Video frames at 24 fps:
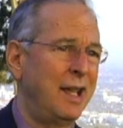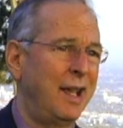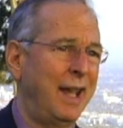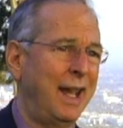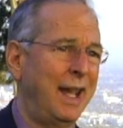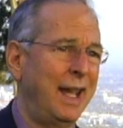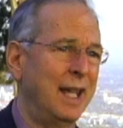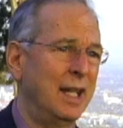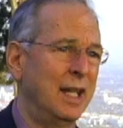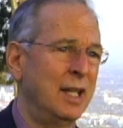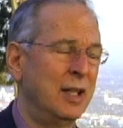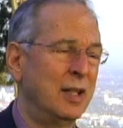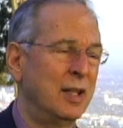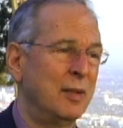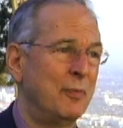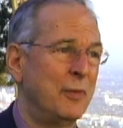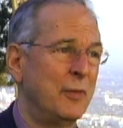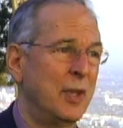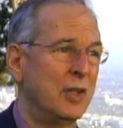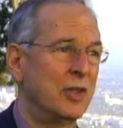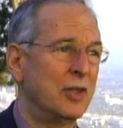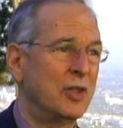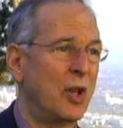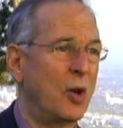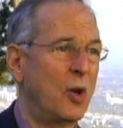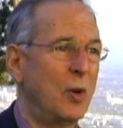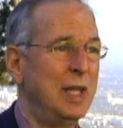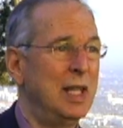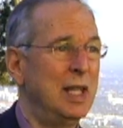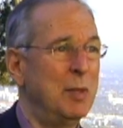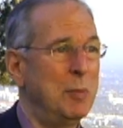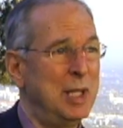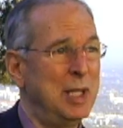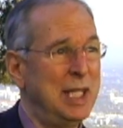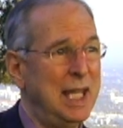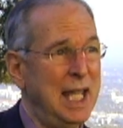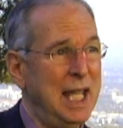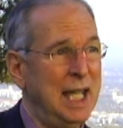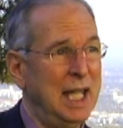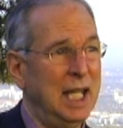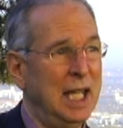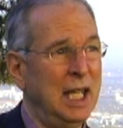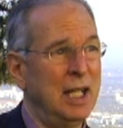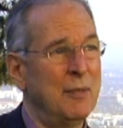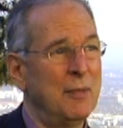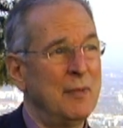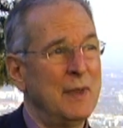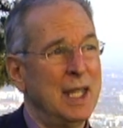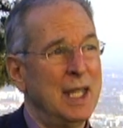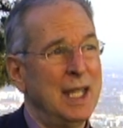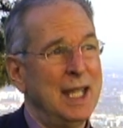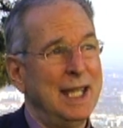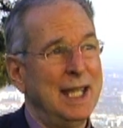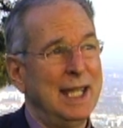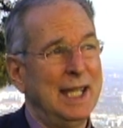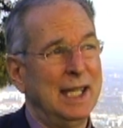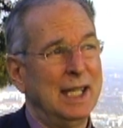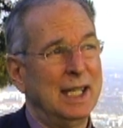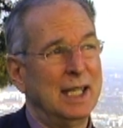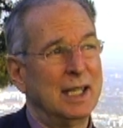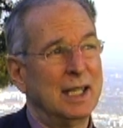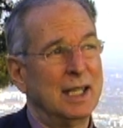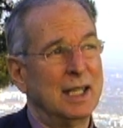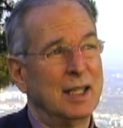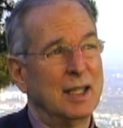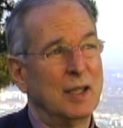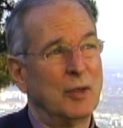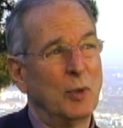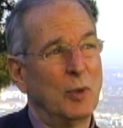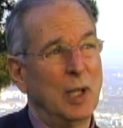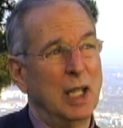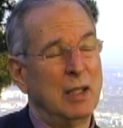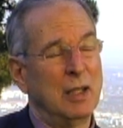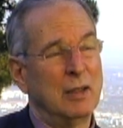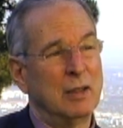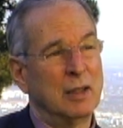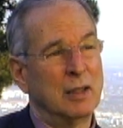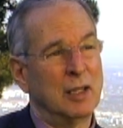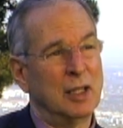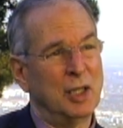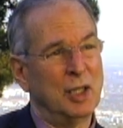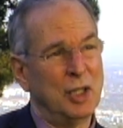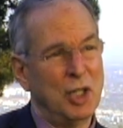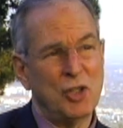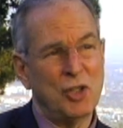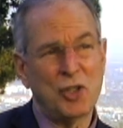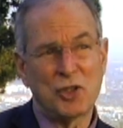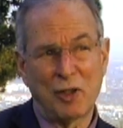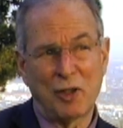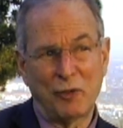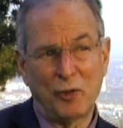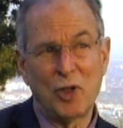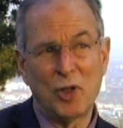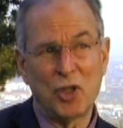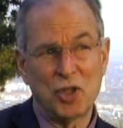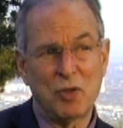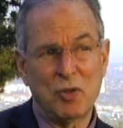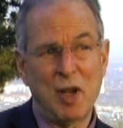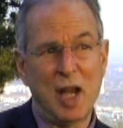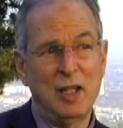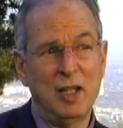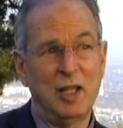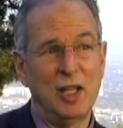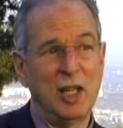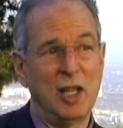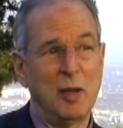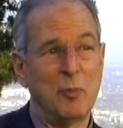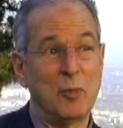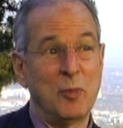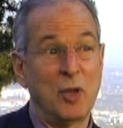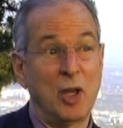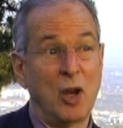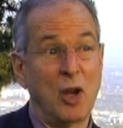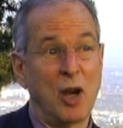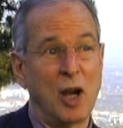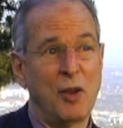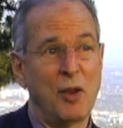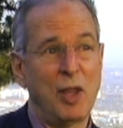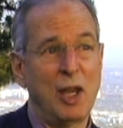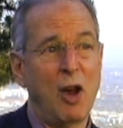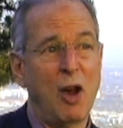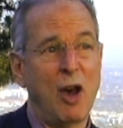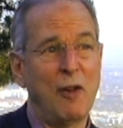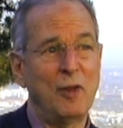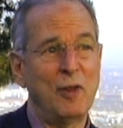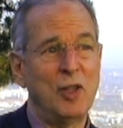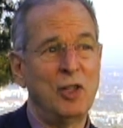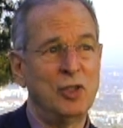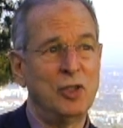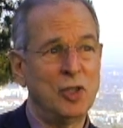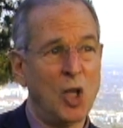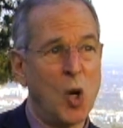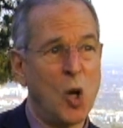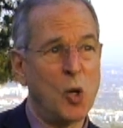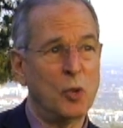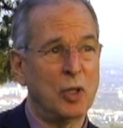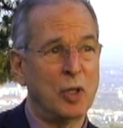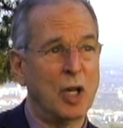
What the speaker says: And so in the beginning, when clinicians are first trained in EMDR, they often don't